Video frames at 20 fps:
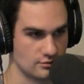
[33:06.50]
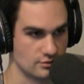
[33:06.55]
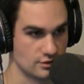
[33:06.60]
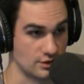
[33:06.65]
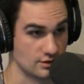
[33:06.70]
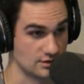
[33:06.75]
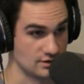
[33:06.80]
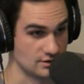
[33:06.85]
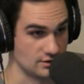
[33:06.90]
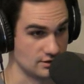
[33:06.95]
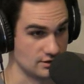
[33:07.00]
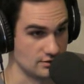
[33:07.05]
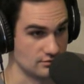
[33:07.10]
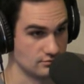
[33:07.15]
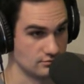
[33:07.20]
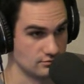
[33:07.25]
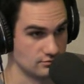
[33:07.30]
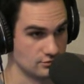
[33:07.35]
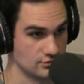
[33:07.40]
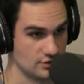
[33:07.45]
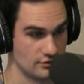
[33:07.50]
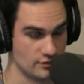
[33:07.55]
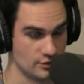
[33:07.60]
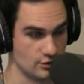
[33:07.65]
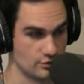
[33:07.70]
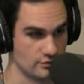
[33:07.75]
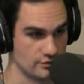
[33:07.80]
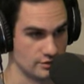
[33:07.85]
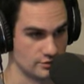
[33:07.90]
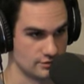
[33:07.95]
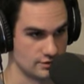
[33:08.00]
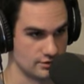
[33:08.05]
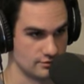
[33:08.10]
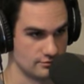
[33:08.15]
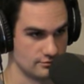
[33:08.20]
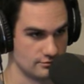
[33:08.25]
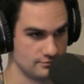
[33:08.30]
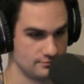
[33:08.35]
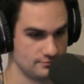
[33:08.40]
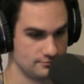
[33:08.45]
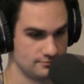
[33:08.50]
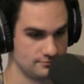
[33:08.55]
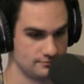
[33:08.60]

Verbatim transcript: toxicity. Yeah, I'm going over this. Right? In case you, yeah, no.